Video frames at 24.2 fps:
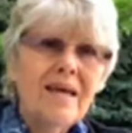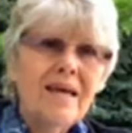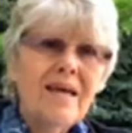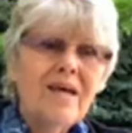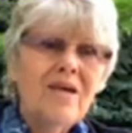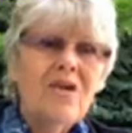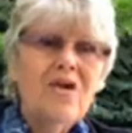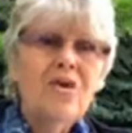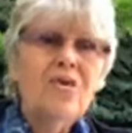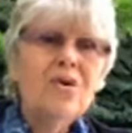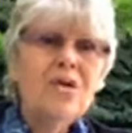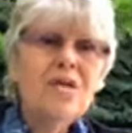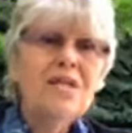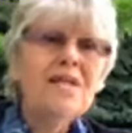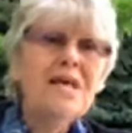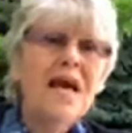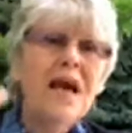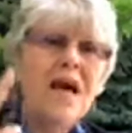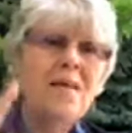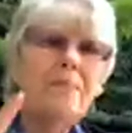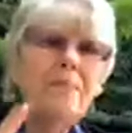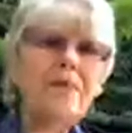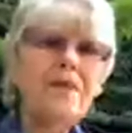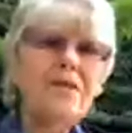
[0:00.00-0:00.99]
You can
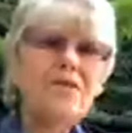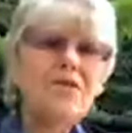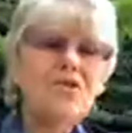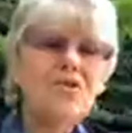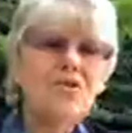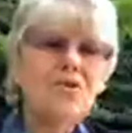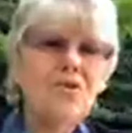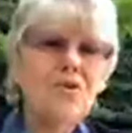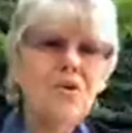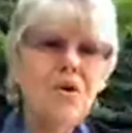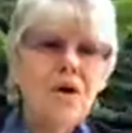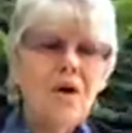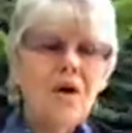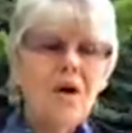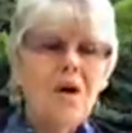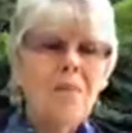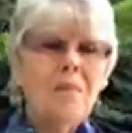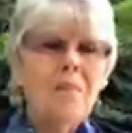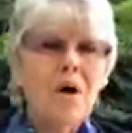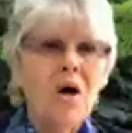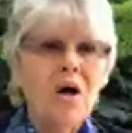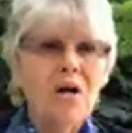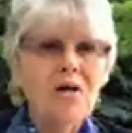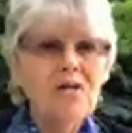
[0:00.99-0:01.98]
tap into
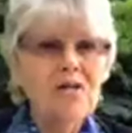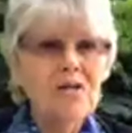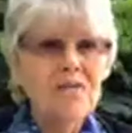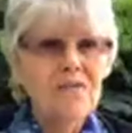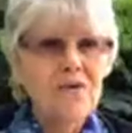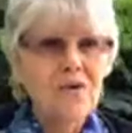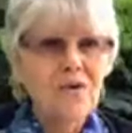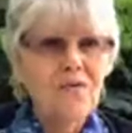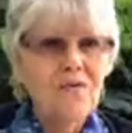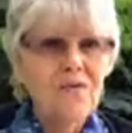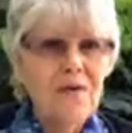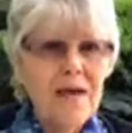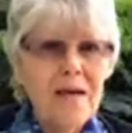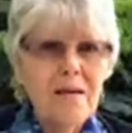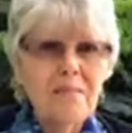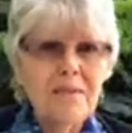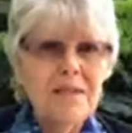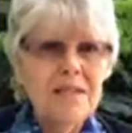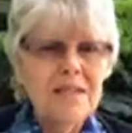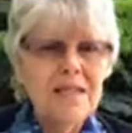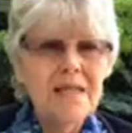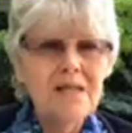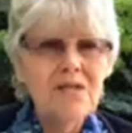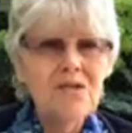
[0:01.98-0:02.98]
parts of your
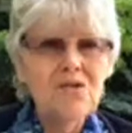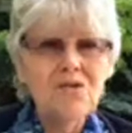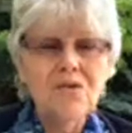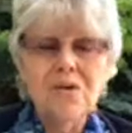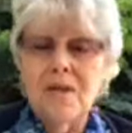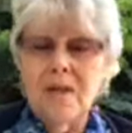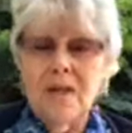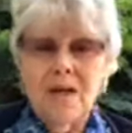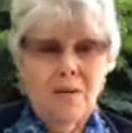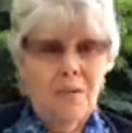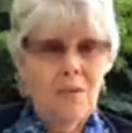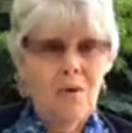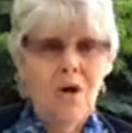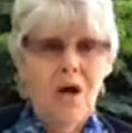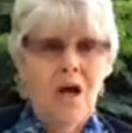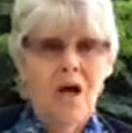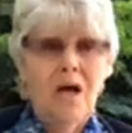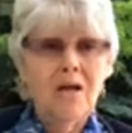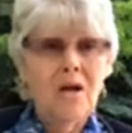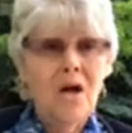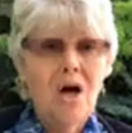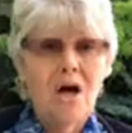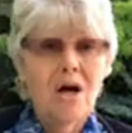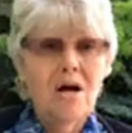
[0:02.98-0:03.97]
family history that were
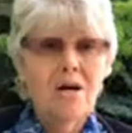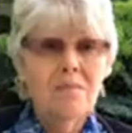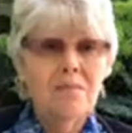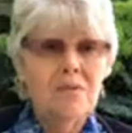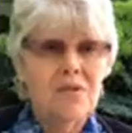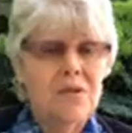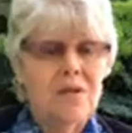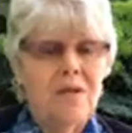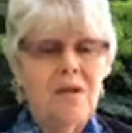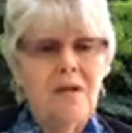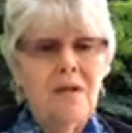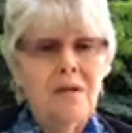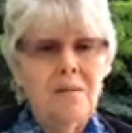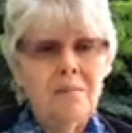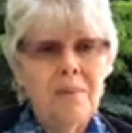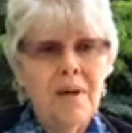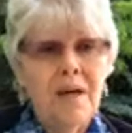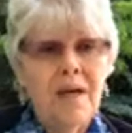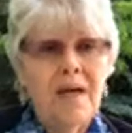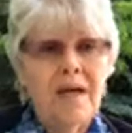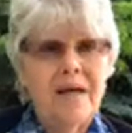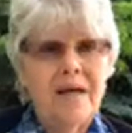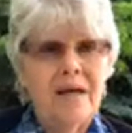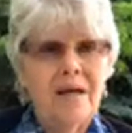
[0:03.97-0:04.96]
unharmed
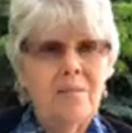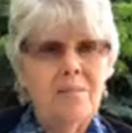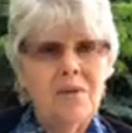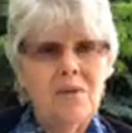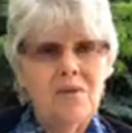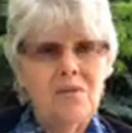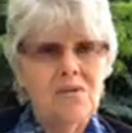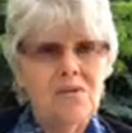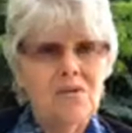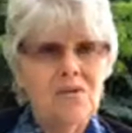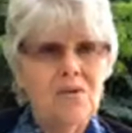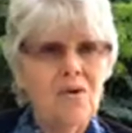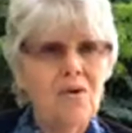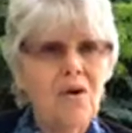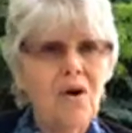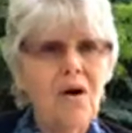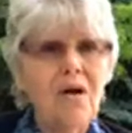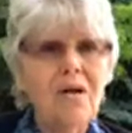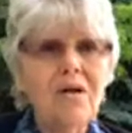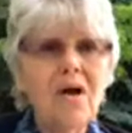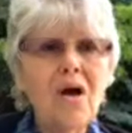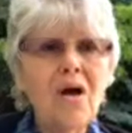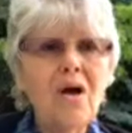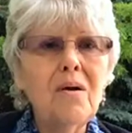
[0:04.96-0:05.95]
by abuse or
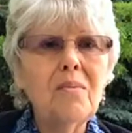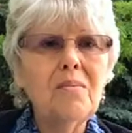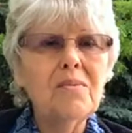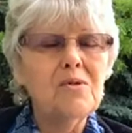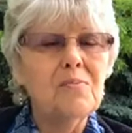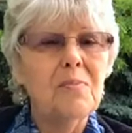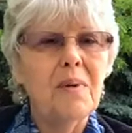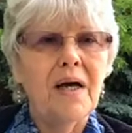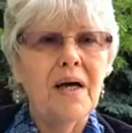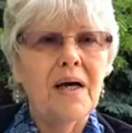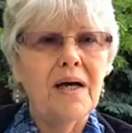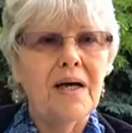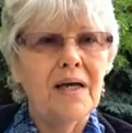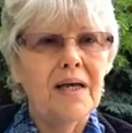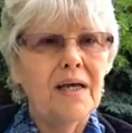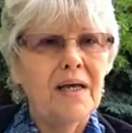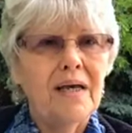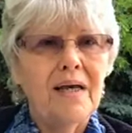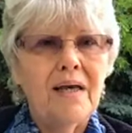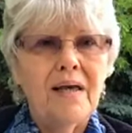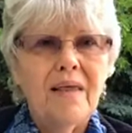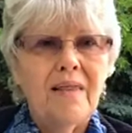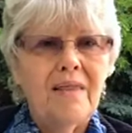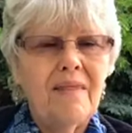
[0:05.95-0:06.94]
unharmed by
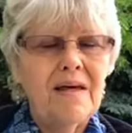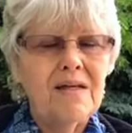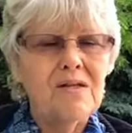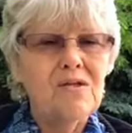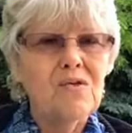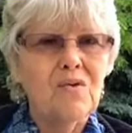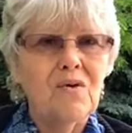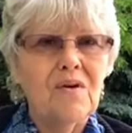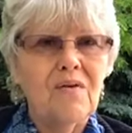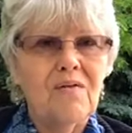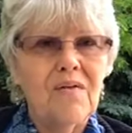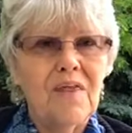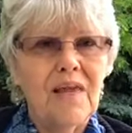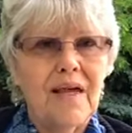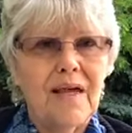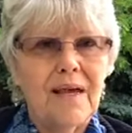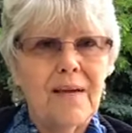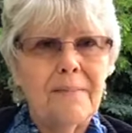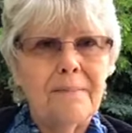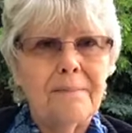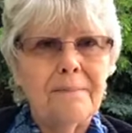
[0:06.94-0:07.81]
that sort of thing.